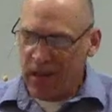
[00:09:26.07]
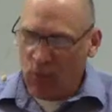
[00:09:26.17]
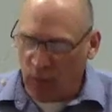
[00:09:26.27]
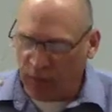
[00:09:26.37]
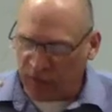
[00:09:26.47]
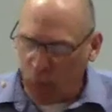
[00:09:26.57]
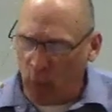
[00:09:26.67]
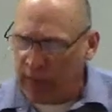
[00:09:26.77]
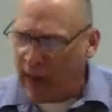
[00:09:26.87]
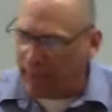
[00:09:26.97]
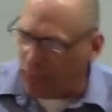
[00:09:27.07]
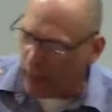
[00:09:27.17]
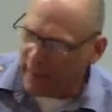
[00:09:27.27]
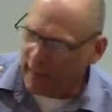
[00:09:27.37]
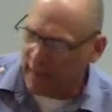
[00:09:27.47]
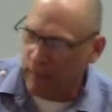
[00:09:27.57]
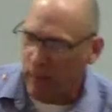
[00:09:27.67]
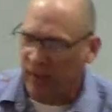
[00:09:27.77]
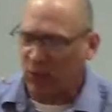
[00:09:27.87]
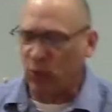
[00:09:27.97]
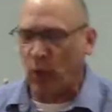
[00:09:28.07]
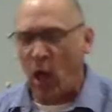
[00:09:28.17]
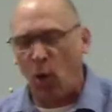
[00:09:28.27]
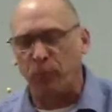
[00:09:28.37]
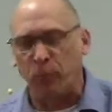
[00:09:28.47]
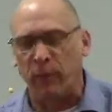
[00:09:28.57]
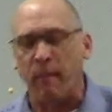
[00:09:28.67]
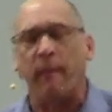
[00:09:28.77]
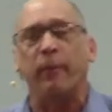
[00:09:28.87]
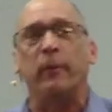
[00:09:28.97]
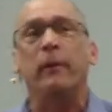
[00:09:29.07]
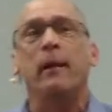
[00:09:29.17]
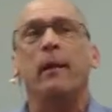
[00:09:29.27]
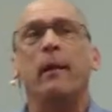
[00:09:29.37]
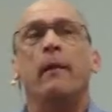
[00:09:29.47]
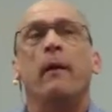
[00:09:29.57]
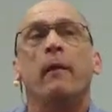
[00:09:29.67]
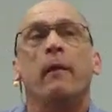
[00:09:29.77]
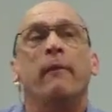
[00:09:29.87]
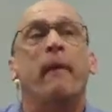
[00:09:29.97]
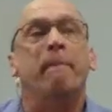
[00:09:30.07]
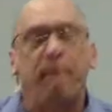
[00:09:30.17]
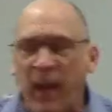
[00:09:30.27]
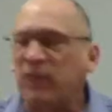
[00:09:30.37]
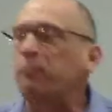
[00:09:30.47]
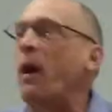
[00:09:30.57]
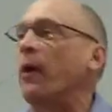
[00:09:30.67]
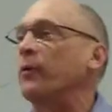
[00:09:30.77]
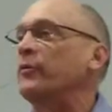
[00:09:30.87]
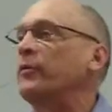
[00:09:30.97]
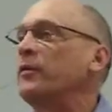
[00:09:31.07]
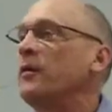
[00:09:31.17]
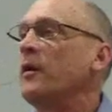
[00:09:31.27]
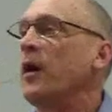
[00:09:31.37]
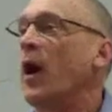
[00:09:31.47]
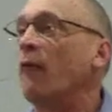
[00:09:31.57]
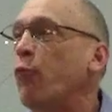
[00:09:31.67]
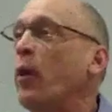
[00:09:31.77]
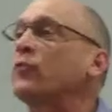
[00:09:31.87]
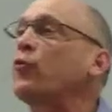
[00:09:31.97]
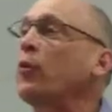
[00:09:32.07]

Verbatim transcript: Well, this morning I pray that the message will help you remember the best part of what